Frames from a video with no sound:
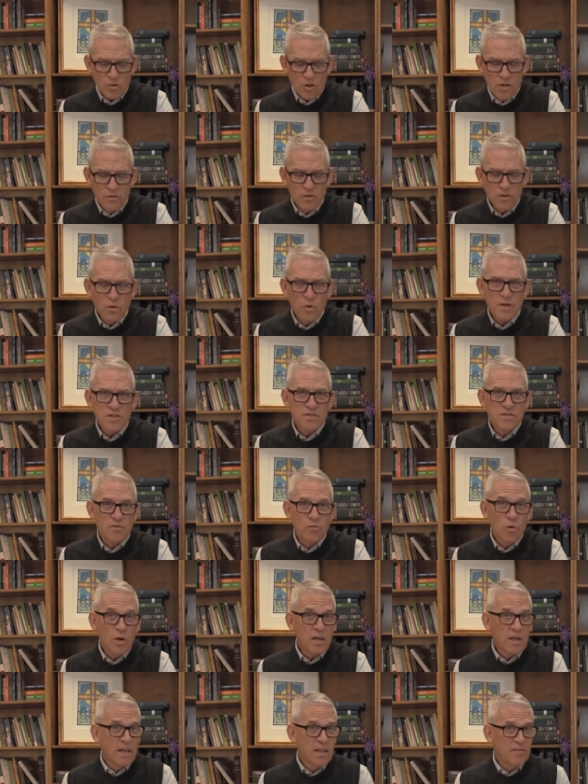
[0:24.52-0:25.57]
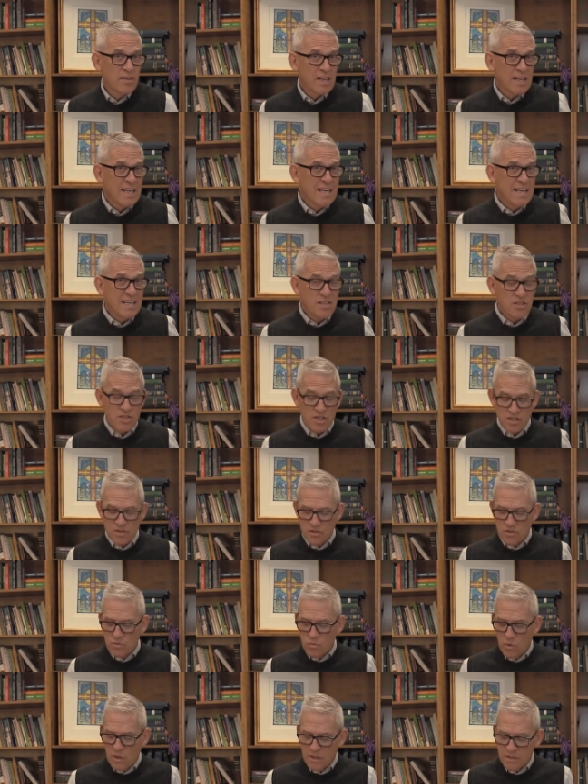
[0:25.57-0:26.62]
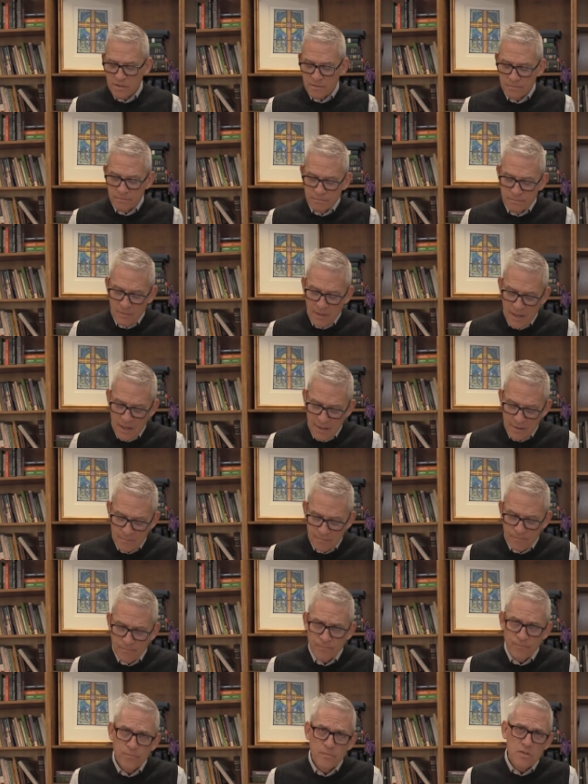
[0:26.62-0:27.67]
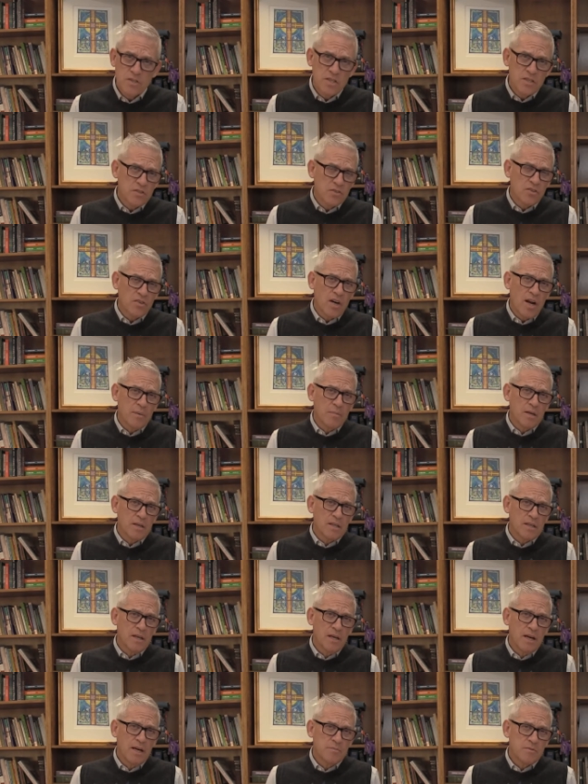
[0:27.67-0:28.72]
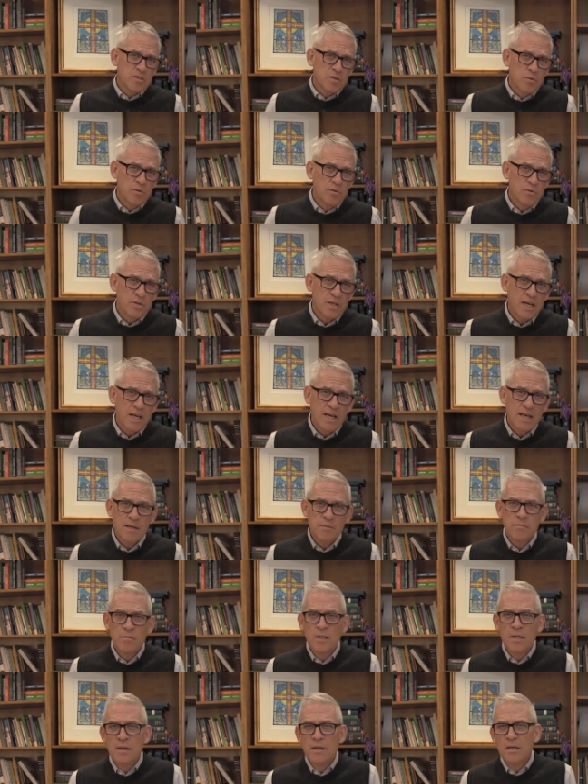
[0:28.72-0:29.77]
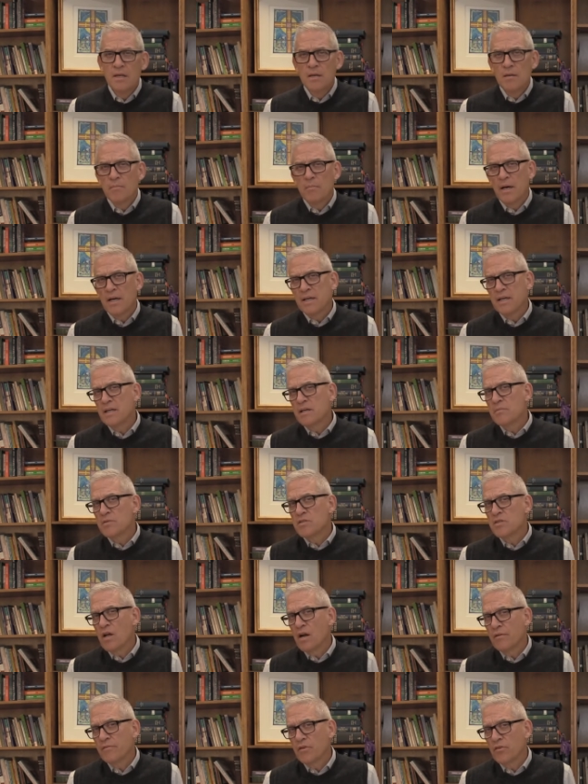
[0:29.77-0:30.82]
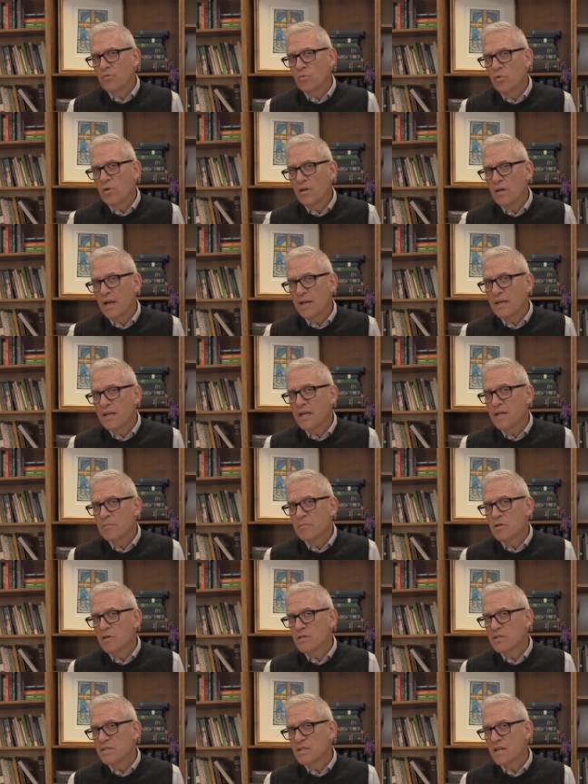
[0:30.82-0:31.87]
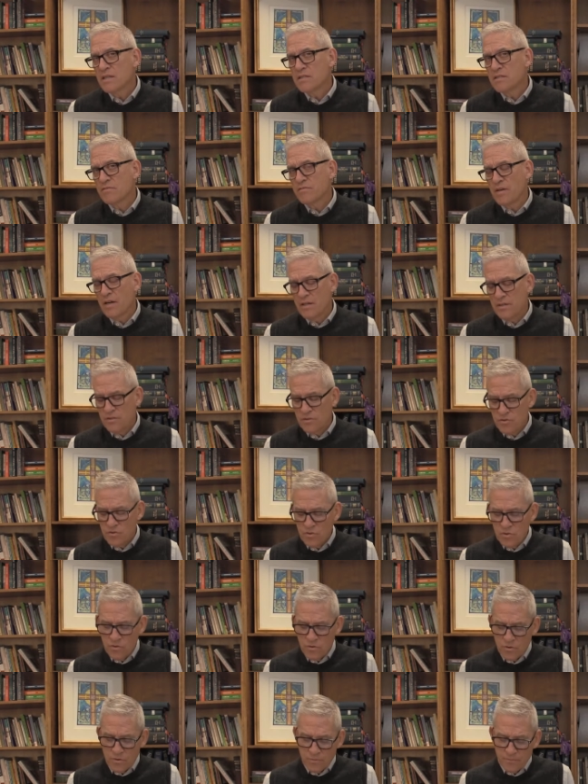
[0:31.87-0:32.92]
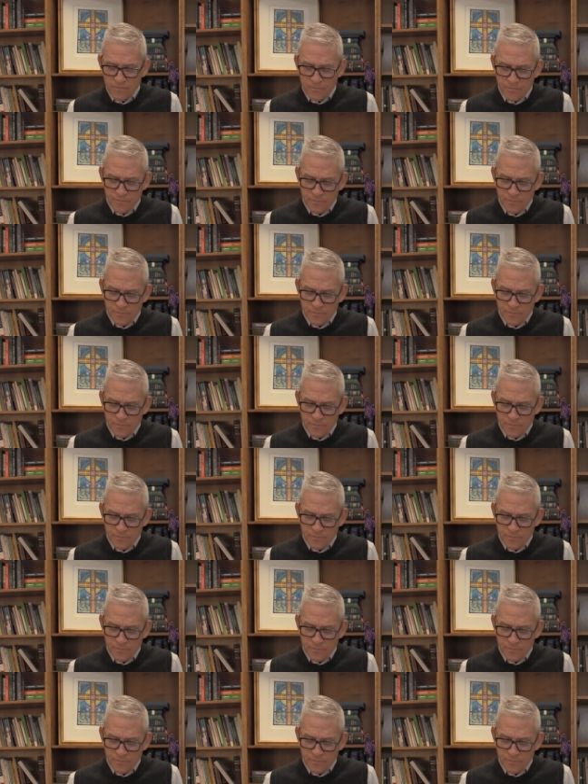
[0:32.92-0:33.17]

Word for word: on the question of what kind of a king Jesus was. And Jesus said, I'm, a, I'm someone who came, my kingdom is not of this world, I came here to testify to the truth